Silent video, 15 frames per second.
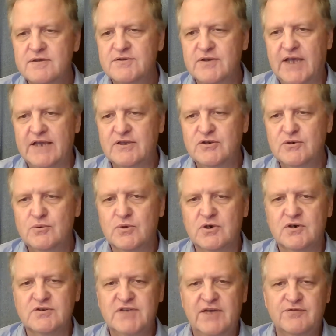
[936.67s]
So you got two
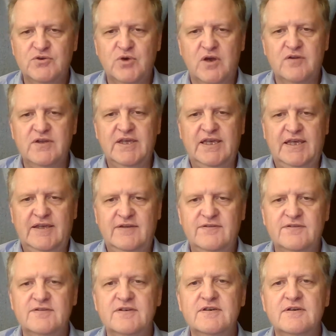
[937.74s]
words have trailing
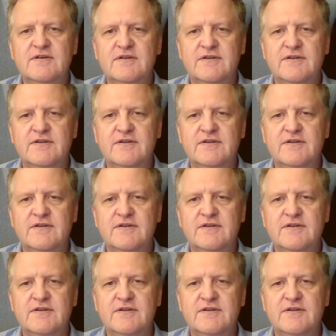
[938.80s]
E's,